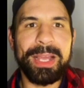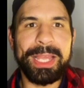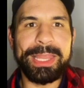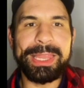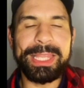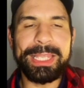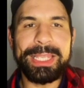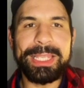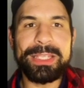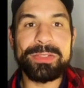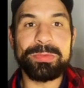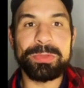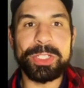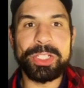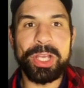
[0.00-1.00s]
think he's
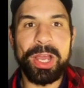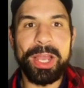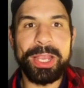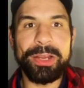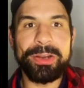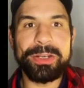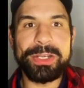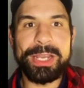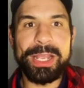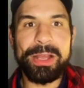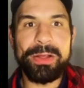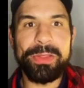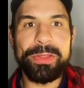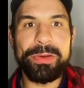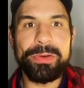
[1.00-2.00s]
retired
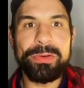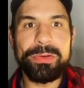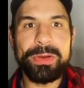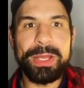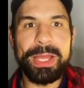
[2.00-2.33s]
now, though.